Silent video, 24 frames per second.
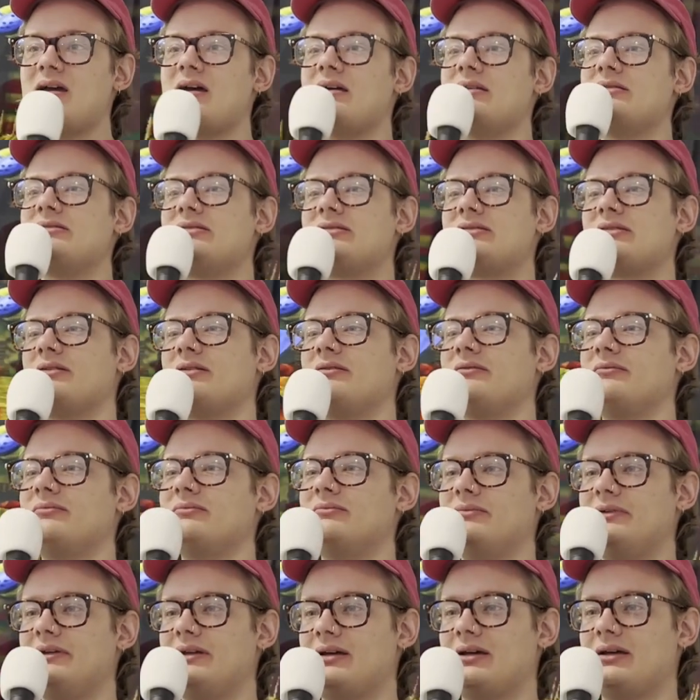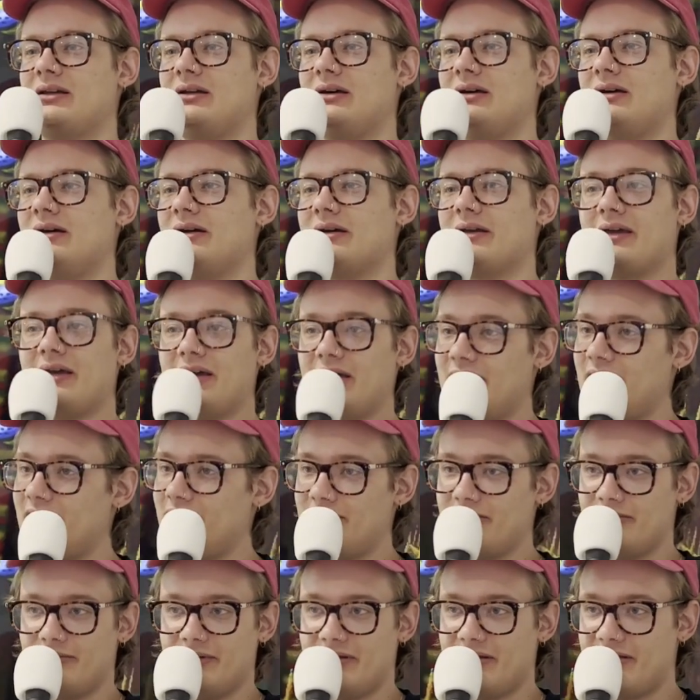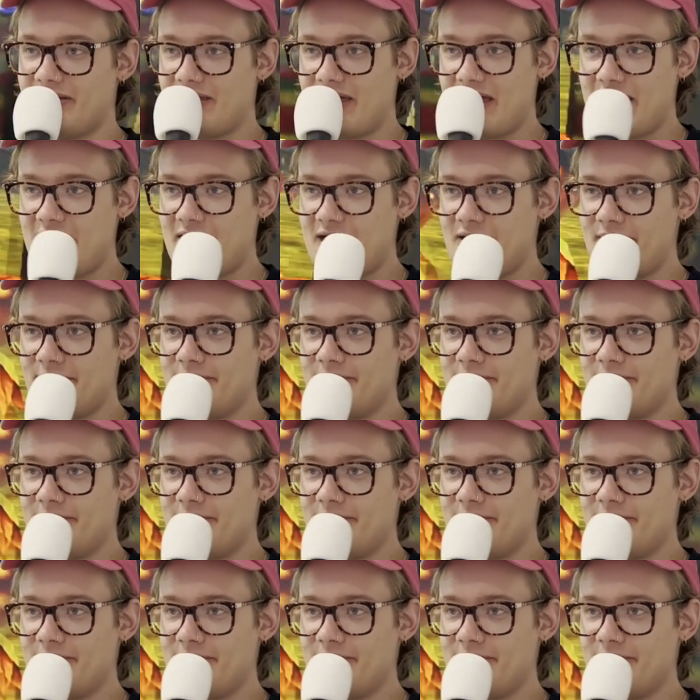and so we kind of hung out with them.